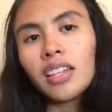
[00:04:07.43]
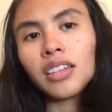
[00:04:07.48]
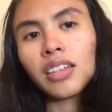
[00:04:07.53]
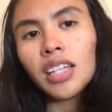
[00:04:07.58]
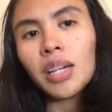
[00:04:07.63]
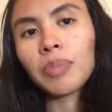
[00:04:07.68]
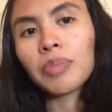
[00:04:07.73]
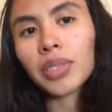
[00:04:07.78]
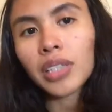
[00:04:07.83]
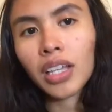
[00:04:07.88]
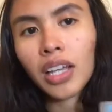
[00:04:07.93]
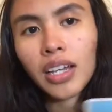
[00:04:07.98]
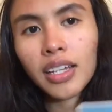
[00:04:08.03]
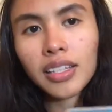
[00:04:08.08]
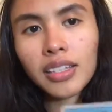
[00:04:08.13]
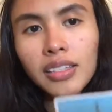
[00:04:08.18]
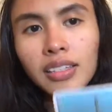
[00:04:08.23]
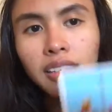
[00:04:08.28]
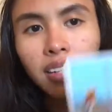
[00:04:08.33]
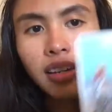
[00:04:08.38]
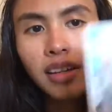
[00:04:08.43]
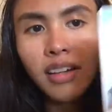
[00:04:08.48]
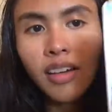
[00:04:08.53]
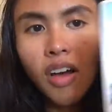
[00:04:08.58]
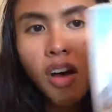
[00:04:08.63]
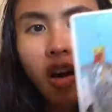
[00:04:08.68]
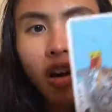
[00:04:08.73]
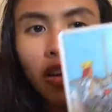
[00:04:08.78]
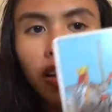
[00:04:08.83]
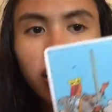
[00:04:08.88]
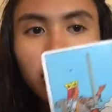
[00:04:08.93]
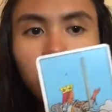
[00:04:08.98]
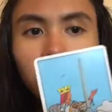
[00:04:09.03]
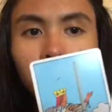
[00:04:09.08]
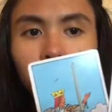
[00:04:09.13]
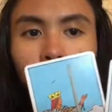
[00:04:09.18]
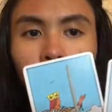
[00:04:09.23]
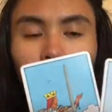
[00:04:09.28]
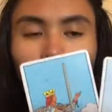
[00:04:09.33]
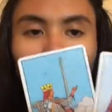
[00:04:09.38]
the blunt,
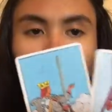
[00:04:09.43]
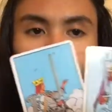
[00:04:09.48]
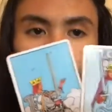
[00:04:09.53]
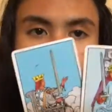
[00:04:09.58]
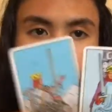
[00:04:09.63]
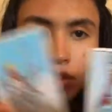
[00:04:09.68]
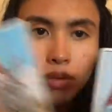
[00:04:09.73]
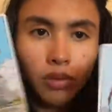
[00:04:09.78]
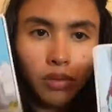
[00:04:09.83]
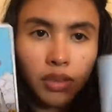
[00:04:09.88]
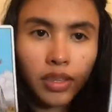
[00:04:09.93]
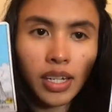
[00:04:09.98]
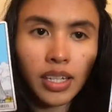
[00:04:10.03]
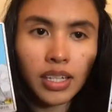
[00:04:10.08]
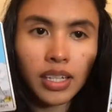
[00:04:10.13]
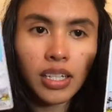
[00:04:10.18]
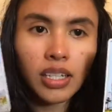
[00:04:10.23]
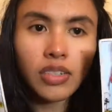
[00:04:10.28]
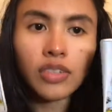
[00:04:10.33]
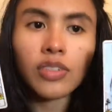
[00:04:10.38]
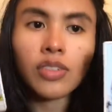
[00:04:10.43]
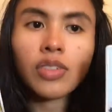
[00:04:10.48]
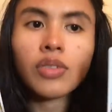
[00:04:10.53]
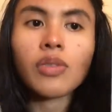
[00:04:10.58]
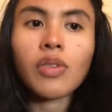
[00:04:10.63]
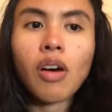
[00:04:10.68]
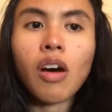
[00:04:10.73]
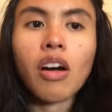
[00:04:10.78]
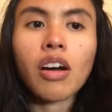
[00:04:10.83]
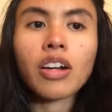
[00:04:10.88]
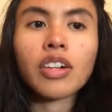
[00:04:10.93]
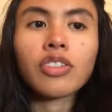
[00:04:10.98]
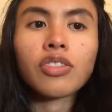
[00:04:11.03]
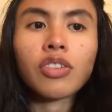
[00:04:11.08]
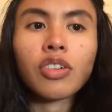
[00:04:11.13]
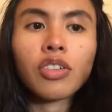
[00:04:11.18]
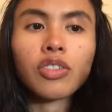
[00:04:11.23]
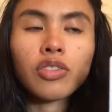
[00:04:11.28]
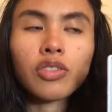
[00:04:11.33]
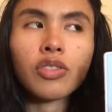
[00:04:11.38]
honest truth. Like these two cards
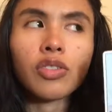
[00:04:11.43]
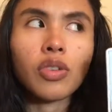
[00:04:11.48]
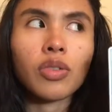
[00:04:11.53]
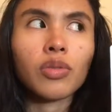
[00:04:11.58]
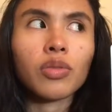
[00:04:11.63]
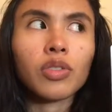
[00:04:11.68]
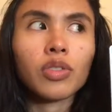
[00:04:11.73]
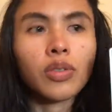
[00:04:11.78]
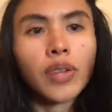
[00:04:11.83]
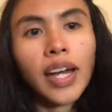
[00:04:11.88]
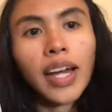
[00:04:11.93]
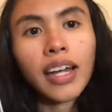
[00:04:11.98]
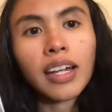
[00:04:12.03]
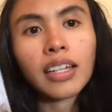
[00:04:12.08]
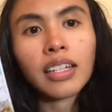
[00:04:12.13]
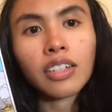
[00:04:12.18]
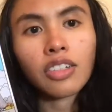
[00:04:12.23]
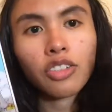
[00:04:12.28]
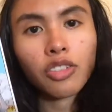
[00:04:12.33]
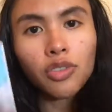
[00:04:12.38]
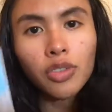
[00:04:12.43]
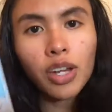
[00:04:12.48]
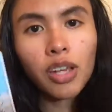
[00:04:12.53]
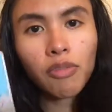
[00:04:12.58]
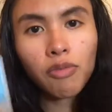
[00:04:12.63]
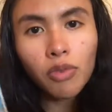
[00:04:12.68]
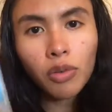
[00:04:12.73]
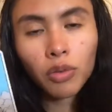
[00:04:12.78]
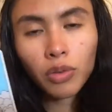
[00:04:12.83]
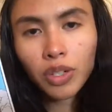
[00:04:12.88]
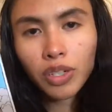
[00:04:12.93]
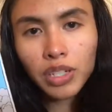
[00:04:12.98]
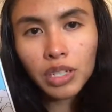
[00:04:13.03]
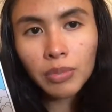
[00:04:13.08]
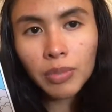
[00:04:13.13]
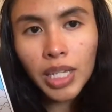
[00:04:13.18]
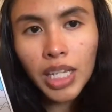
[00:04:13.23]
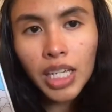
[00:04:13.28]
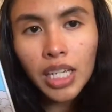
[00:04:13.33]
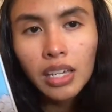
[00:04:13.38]
are so direct and straightforward to
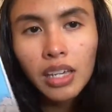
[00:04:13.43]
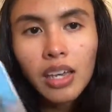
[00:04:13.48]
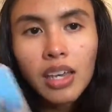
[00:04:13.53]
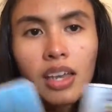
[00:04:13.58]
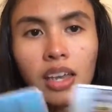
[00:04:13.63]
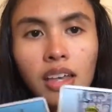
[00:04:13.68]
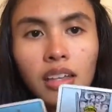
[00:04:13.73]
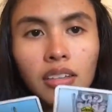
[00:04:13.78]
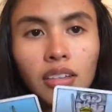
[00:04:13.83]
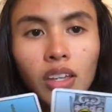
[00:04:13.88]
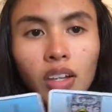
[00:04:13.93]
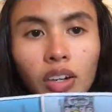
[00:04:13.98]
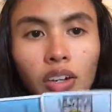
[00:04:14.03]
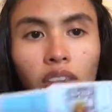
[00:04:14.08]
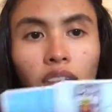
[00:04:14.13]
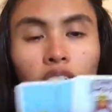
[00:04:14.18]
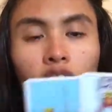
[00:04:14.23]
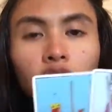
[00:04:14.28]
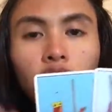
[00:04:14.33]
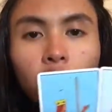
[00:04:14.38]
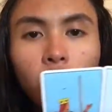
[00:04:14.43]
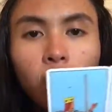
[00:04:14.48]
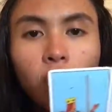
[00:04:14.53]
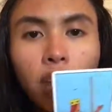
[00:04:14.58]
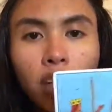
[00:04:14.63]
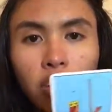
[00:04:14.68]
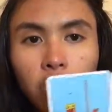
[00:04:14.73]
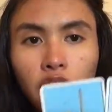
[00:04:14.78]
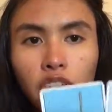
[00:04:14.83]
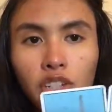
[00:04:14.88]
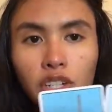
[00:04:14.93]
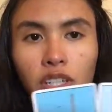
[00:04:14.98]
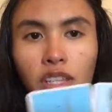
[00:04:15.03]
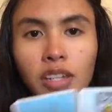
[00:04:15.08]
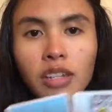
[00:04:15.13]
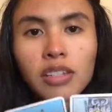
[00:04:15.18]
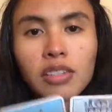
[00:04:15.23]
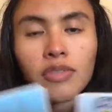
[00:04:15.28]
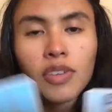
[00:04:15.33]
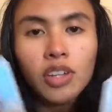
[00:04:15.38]
me, or they show energy
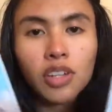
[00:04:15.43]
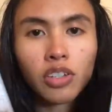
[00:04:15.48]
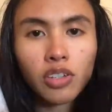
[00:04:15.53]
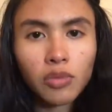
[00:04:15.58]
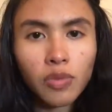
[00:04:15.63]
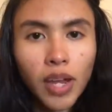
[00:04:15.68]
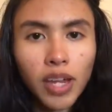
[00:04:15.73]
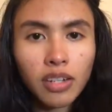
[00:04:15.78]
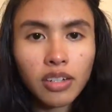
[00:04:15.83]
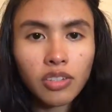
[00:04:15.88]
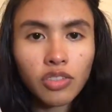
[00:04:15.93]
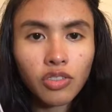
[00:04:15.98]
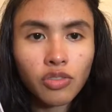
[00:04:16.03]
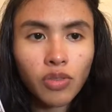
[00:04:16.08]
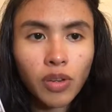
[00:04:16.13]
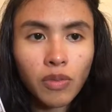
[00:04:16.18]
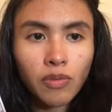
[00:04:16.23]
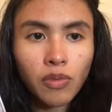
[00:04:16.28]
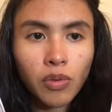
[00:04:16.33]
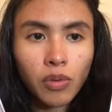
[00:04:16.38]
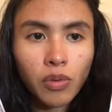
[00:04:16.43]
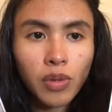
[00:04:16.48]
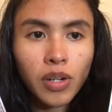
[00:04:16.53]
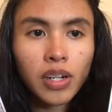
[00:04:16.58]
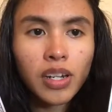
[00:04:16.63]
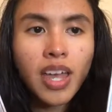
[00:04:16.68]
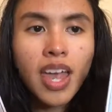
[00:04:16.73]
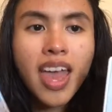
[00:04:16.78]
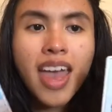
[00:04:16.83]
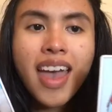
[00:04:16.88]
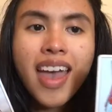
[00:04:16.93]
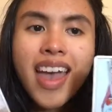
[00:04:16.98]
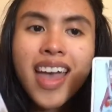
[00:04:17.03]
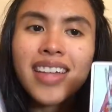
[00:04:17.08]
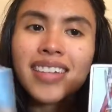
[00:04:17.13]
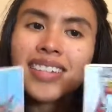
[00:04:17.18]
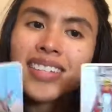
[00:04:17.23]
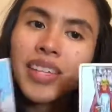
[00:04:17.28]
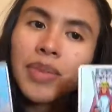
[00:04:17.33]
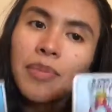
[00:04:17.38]
that is very direct and straightforward.
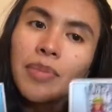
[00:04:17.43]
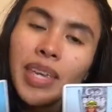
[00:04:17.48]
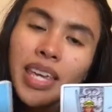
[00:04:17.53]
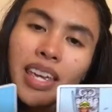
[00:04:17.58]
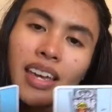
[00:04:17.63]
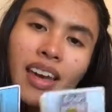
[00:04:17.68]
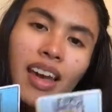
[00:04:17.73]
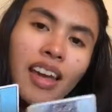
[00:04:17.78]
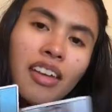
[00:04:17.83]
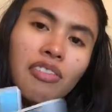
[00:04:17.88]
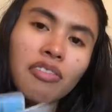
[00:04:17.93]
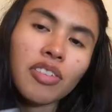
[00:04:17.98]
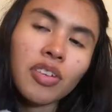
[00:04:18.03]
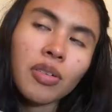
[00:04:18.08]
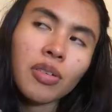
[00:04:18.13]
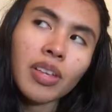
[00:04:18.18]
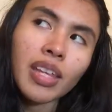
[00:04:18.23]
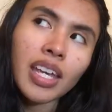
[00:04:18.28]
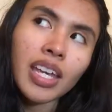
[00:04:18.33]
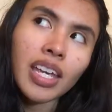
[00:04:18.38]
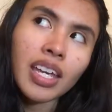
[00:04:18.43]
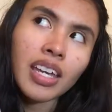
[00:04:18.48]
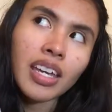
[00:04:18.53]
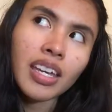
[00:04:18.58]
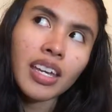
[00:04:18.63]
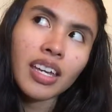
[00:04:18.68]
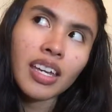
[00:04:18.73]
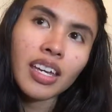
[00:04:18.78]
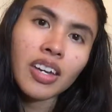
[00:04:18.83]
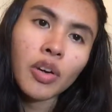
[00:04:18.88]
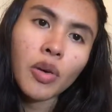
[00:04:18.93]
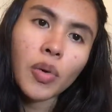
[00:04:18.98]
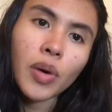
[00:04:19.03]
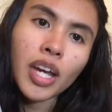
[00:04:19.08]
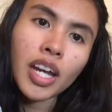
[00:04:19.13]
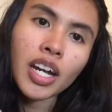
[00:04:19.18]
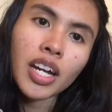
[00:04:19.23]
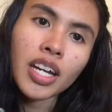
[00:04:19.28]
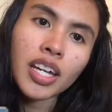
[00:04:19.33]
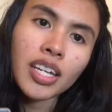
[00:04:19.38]
And to me, I feel like
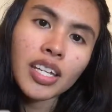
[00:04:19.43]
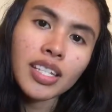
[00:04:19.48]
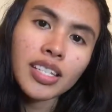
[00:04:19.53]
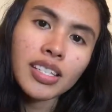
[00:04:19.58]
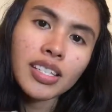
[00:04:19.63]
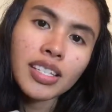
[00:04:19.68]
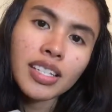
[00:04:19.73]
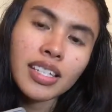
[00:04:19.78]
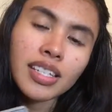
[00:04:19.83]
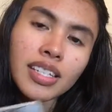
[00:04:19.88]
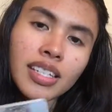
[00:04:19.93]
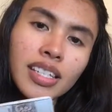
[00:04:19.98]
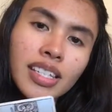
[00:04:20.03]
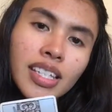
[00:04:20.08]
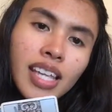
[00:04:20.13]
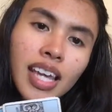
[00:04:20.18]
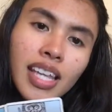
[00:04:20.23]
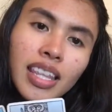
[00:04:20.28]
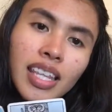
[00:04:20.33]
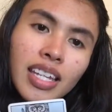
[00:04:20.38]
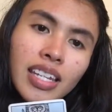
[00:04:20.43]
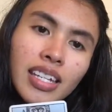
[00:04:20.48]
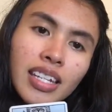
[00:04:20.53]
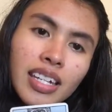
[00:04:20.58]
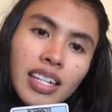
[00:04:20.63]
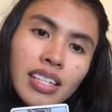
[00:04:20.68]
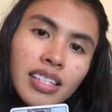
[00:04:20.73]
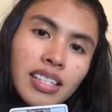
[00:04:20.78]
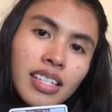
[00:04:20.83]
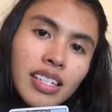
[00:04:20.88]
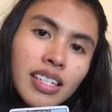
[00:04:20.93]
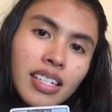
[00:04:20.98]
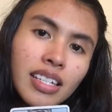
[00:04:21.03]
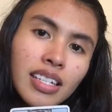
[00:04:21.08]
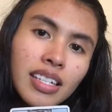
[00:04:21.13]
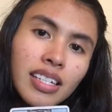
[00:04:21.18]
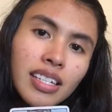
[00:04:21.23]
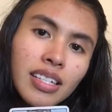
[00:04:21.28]
Aquarius is a sign that doesn't